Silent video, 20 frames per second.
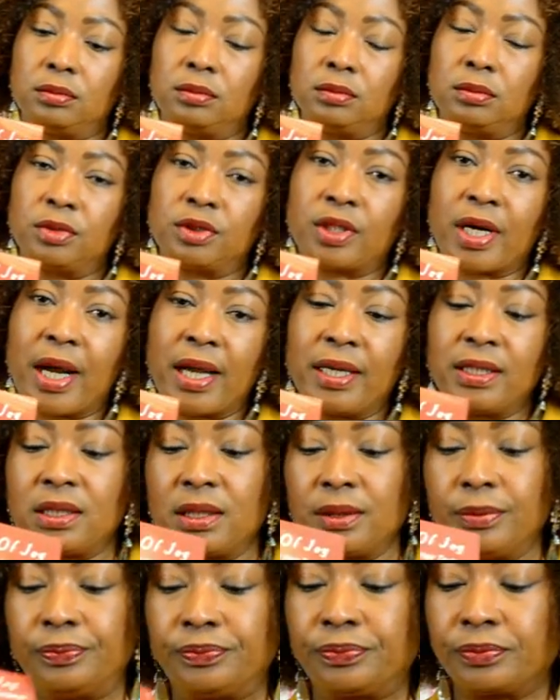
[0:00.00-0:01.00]
right?
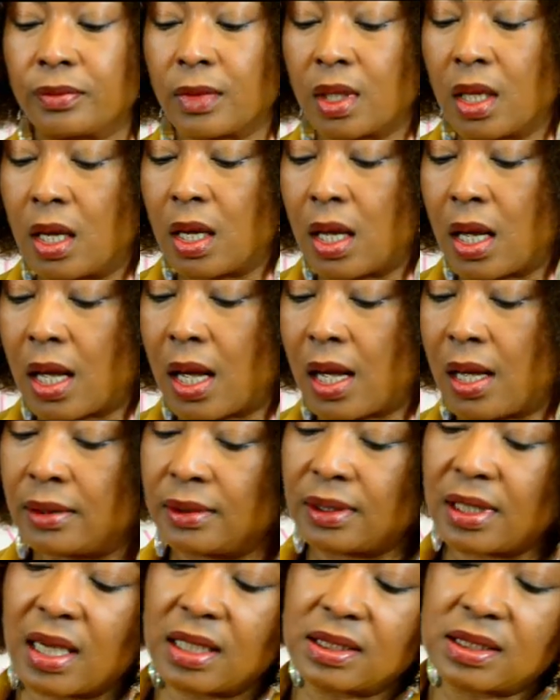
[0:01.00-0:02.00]

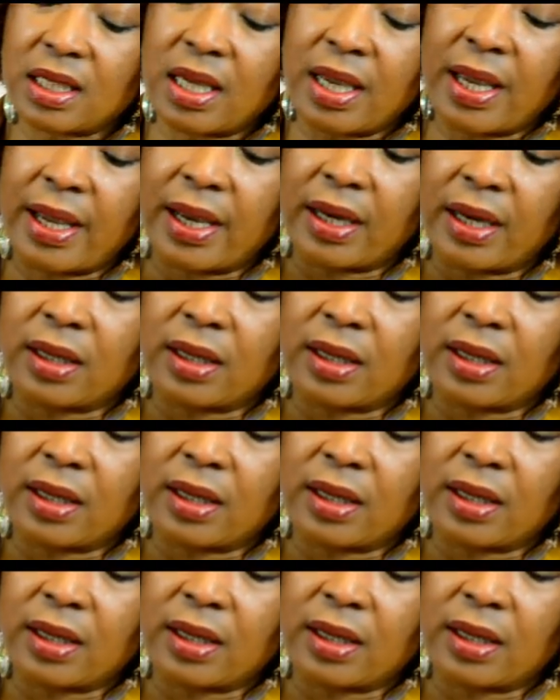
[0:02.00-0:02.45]
And that's the hair